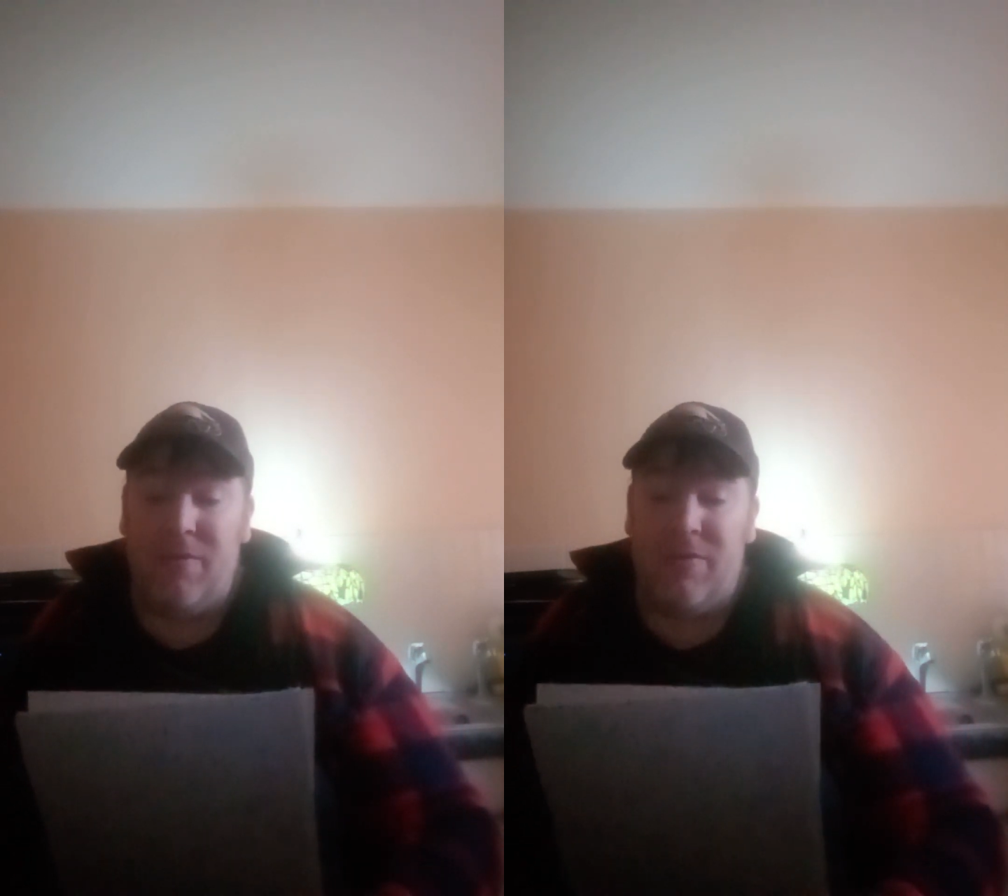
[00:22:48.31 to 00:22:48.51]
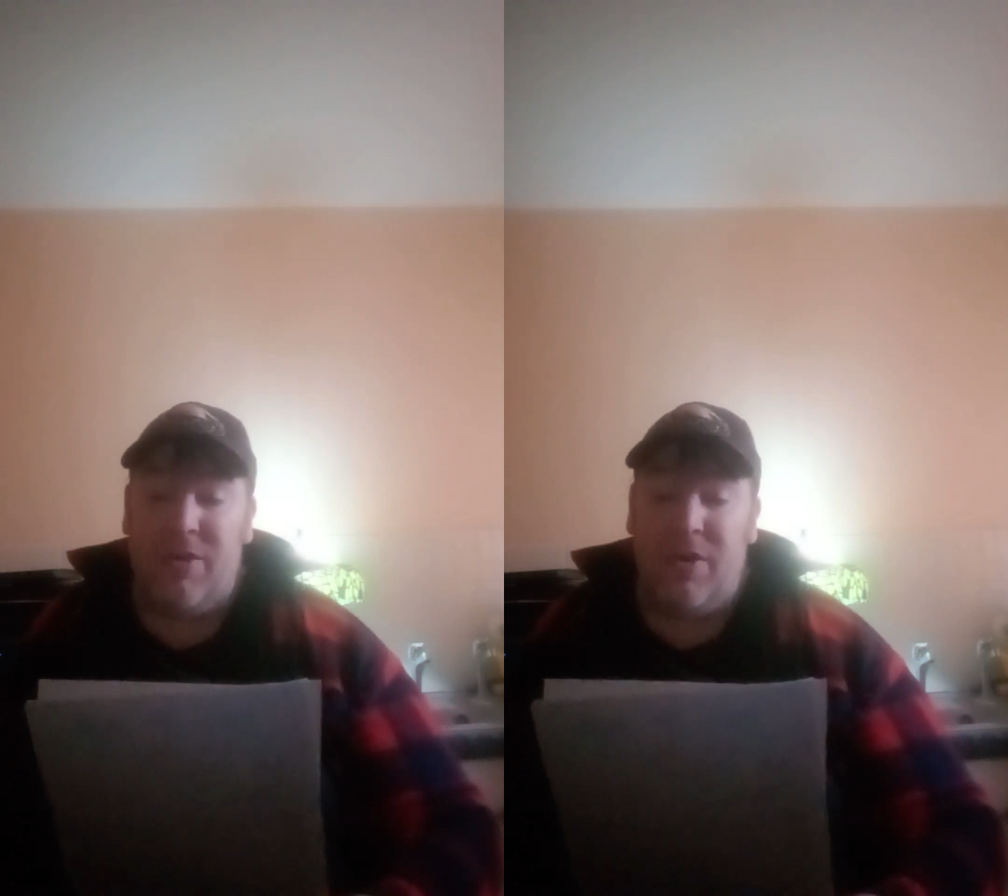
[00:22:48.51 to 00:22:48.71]

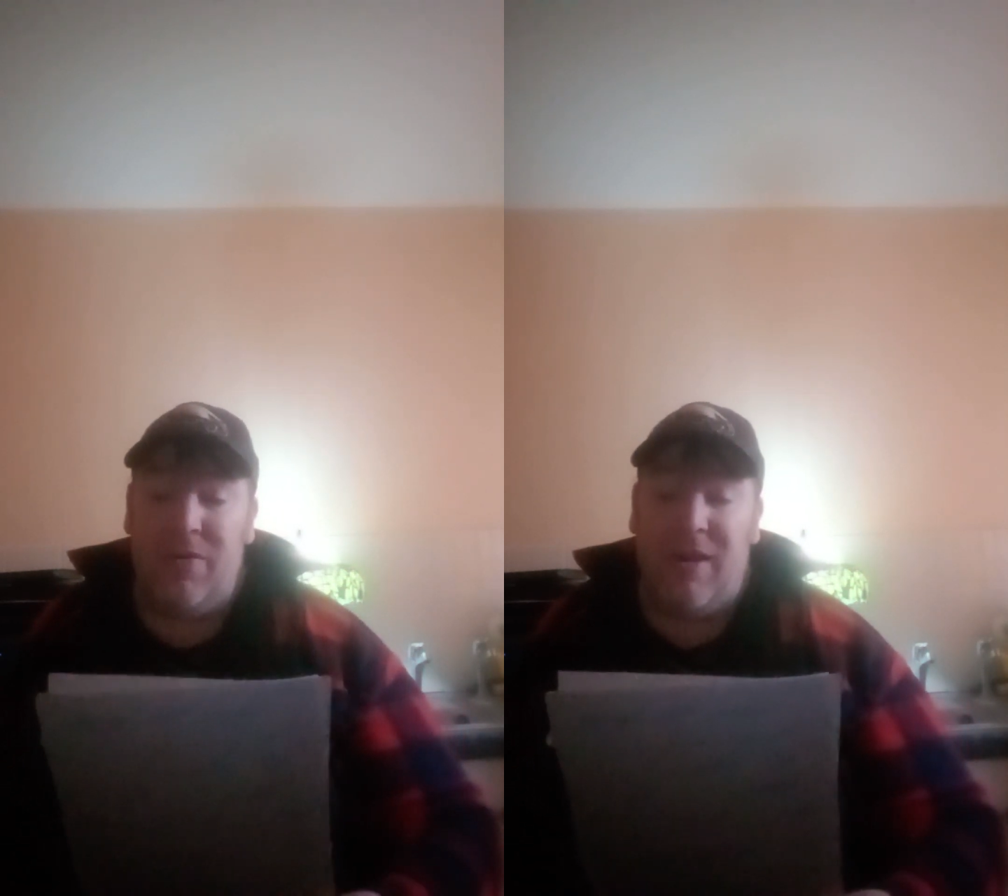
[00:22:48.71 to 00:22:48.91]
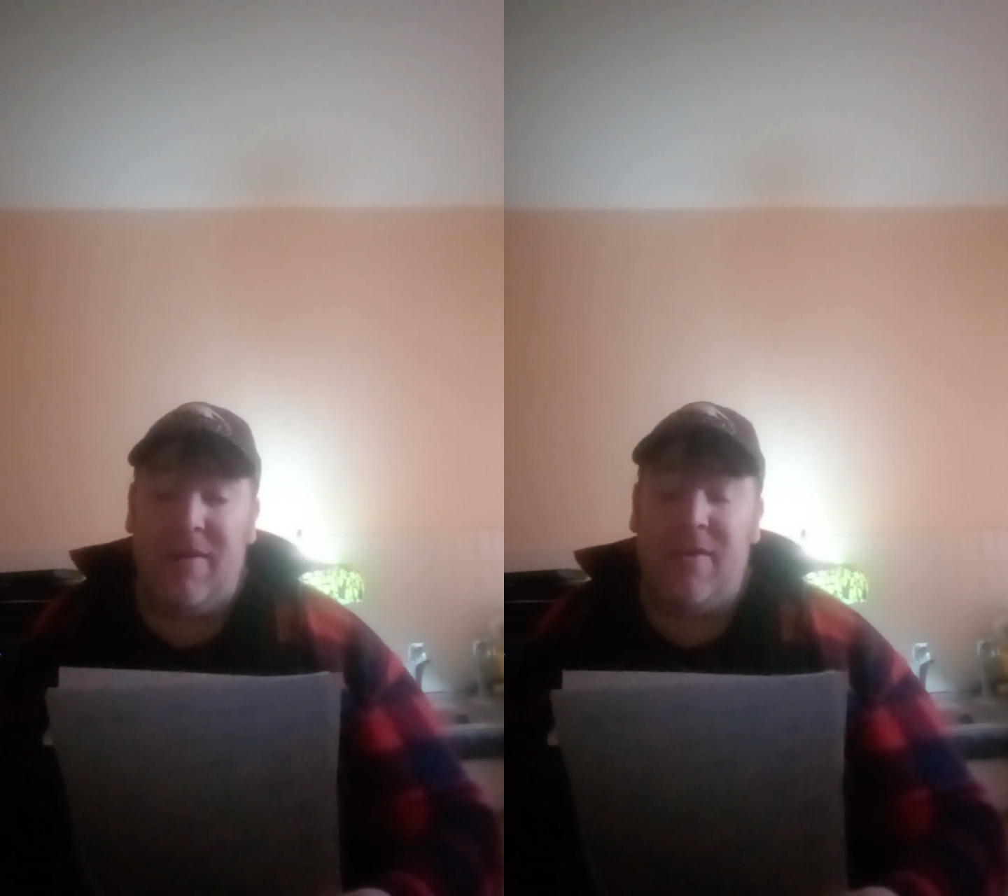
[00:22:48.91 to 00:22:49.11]

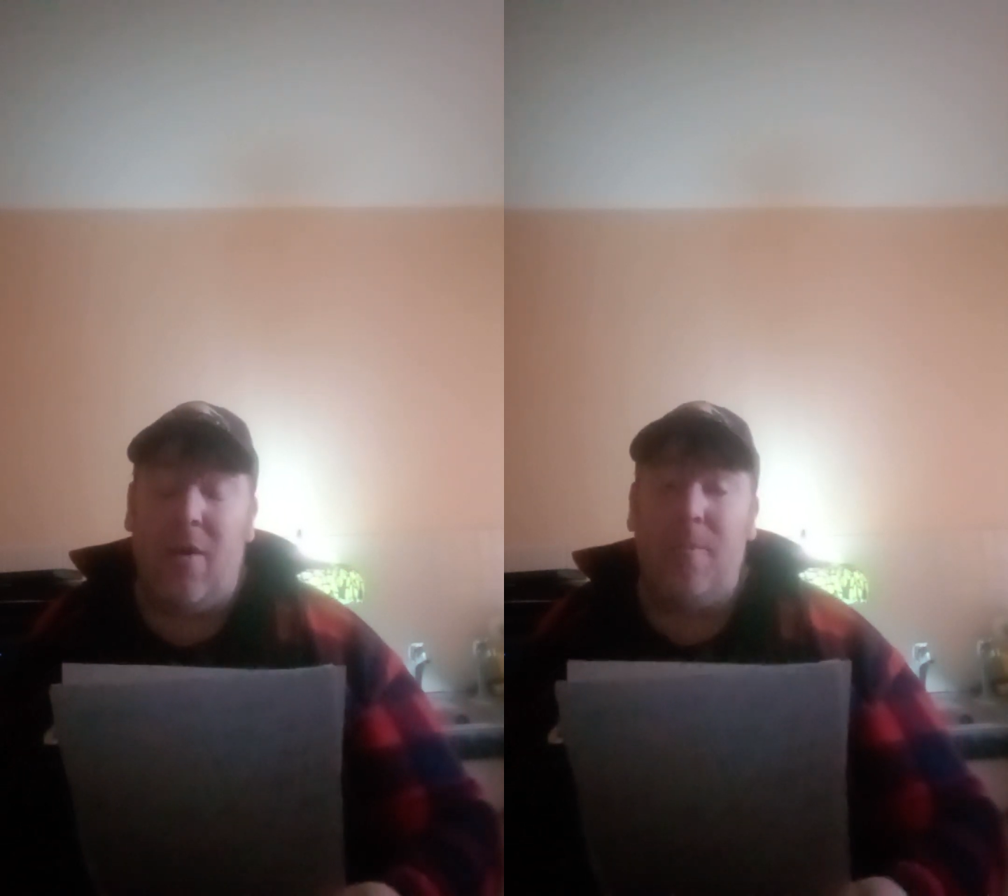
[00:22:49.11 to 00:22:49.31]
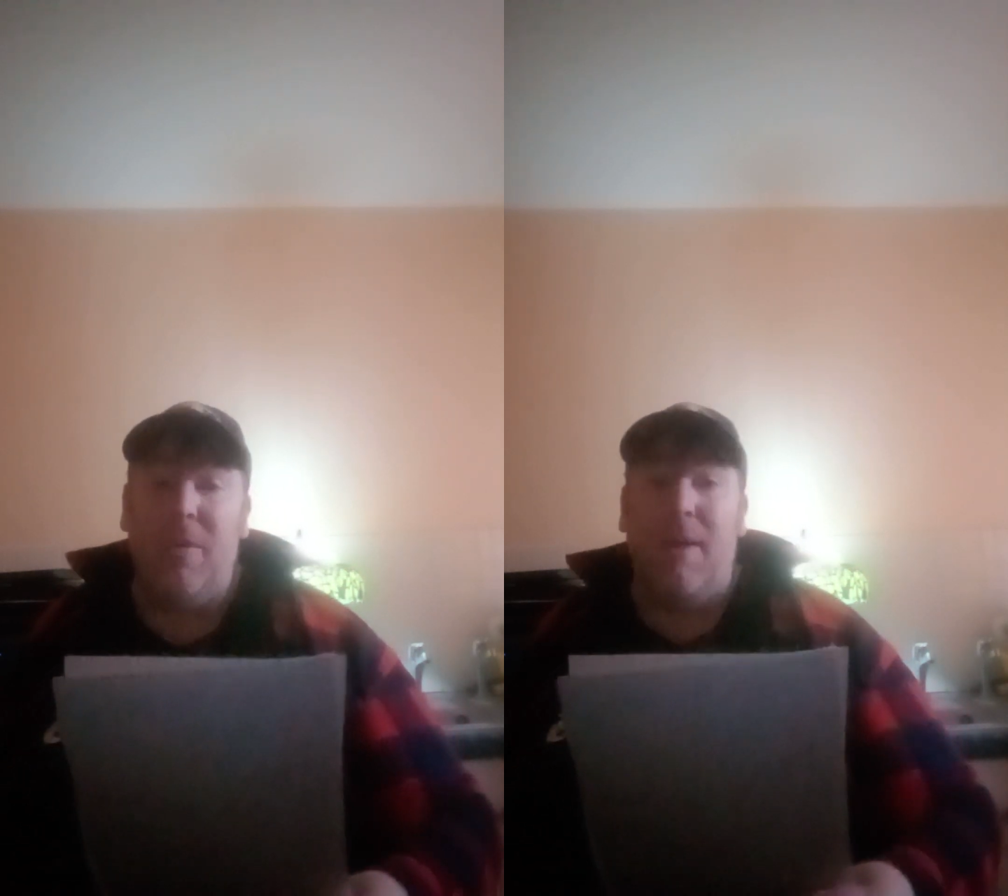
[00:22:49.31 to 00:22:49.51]
the
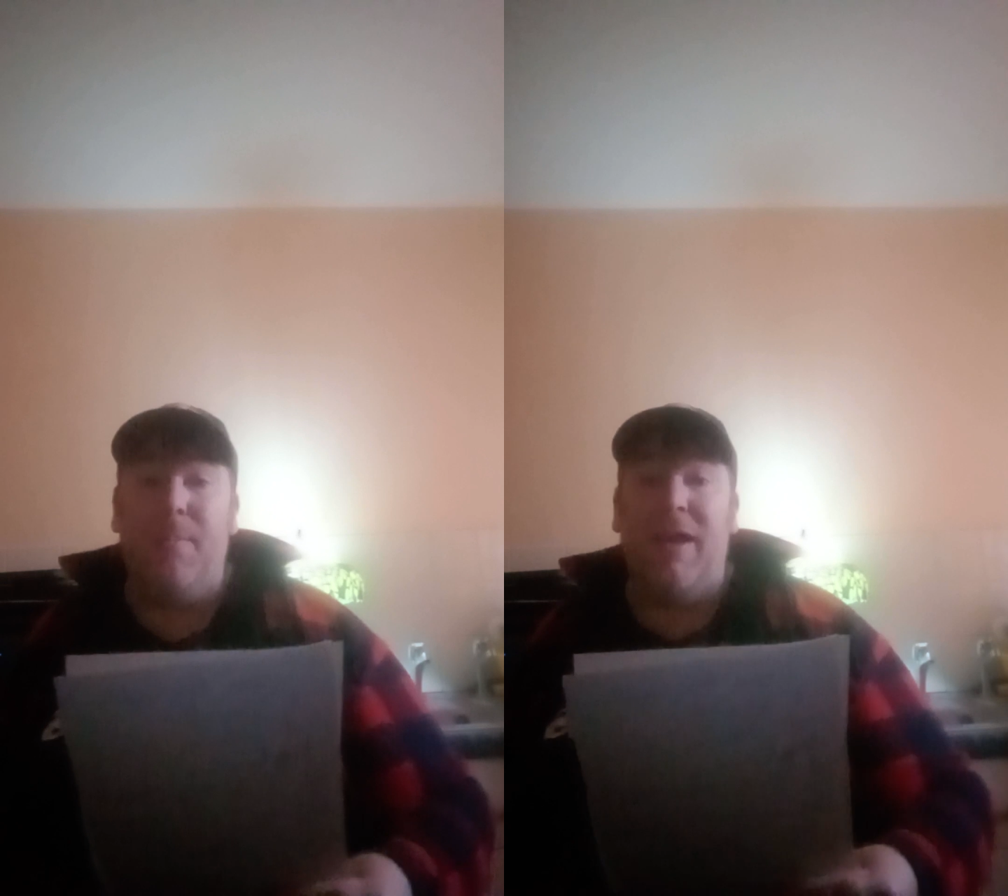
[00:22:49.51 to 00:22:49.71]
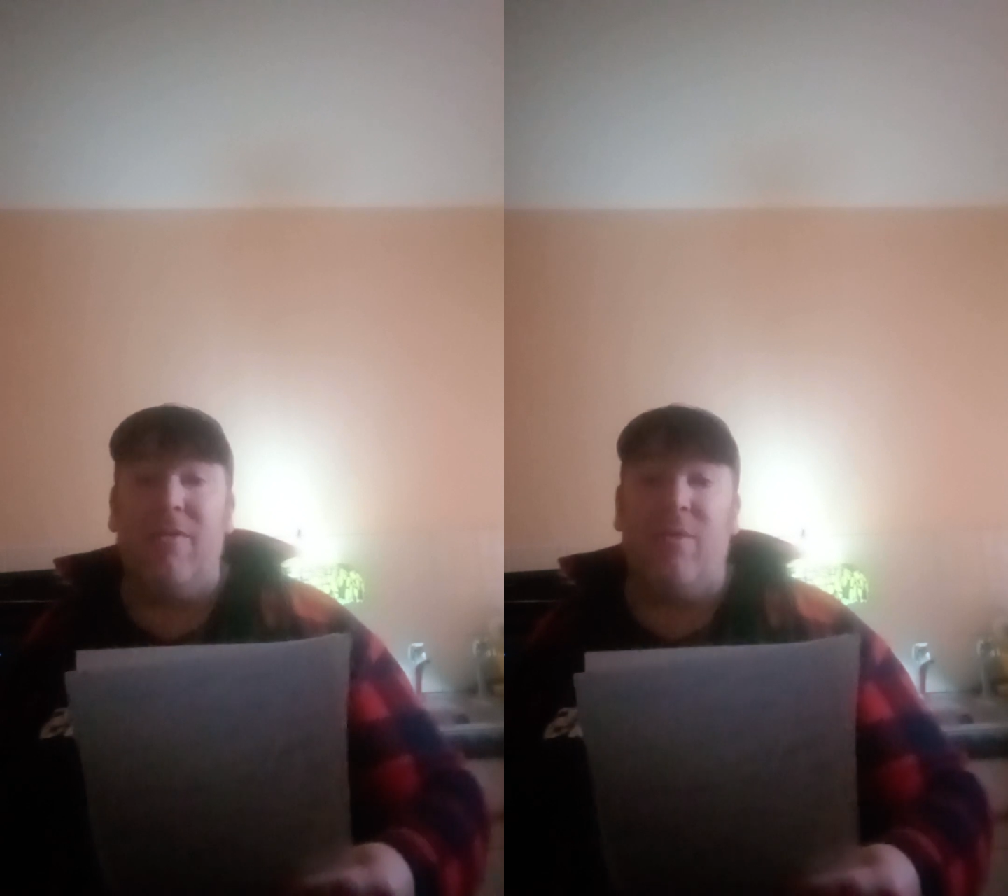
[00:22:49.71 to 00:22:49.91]
example I
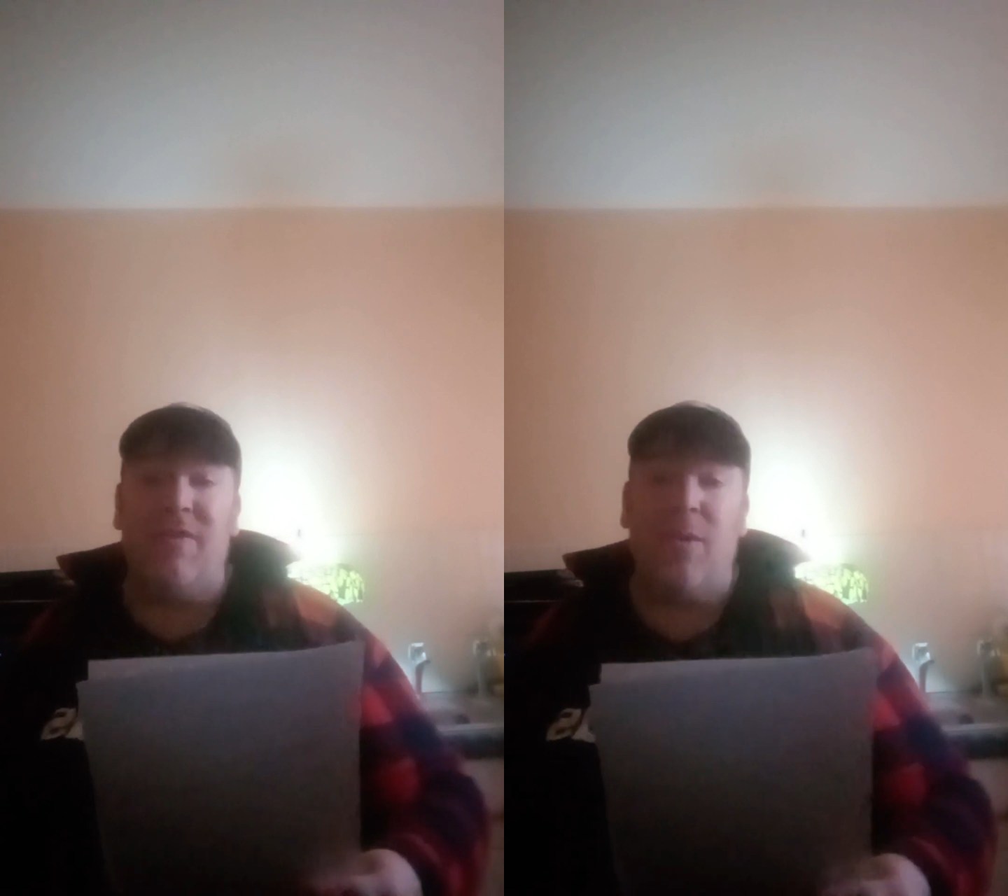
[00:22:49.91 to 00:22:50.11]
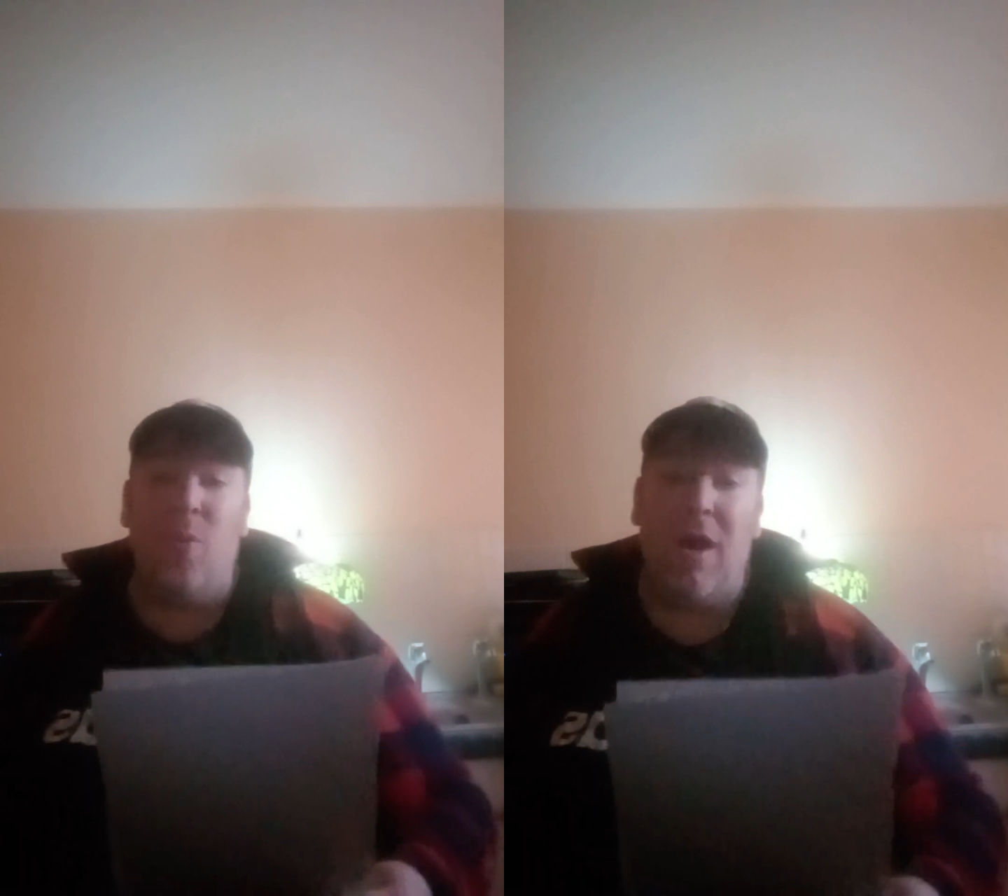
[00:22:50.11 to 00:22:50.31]
picked was the